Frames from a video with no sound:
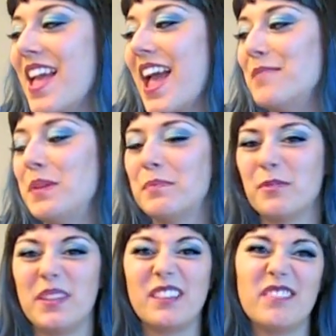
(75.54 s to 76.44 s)
and people
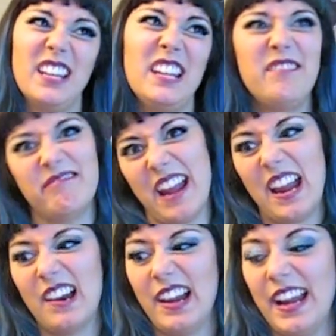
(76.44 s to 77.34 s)
would be like, what are you
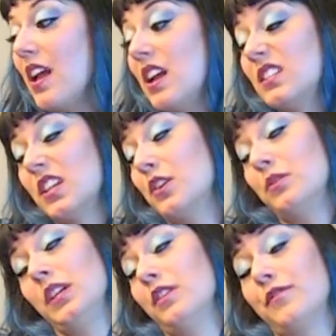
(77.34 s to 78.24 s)
wearing?
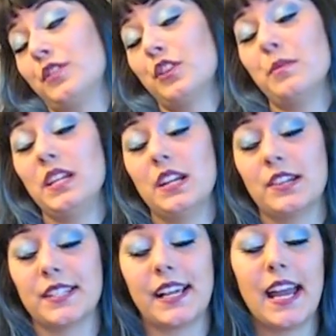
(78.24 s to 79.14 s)
So, you know, for so many
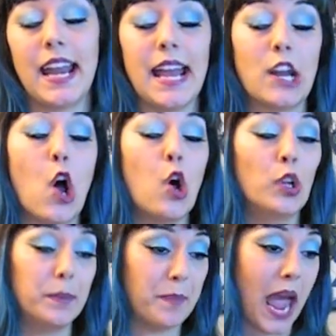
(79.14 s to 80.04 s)
years I kind of had to
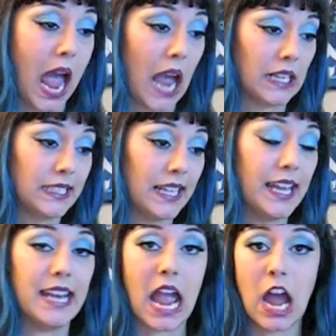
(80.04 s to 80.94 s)
hold it back,
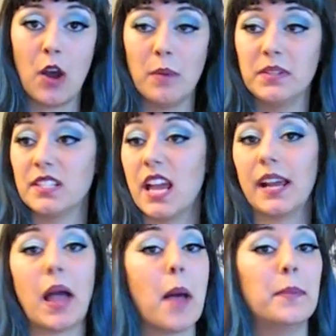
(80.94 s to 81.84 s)
and now I'm just
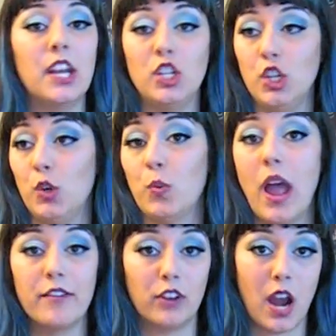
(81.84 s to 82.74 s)
like, I'm gonna do
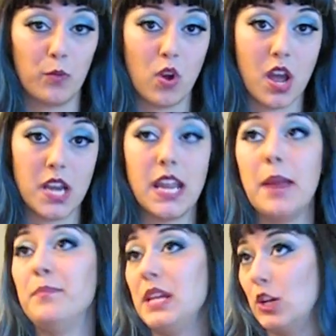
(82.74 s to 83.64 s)
whatever I want
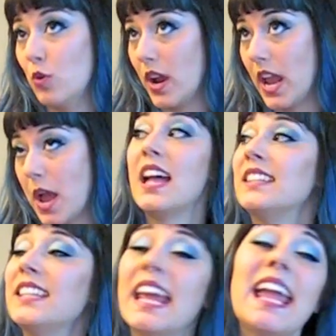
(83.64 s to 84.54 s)
and be who I am.
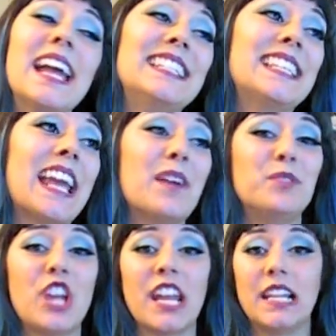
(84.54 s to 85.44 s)
Today I'd say I'm
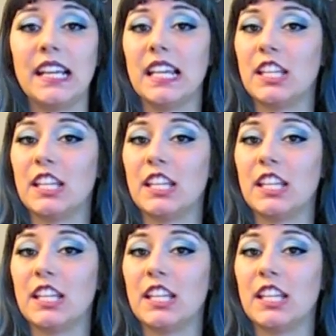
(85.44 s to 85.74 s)
channeling a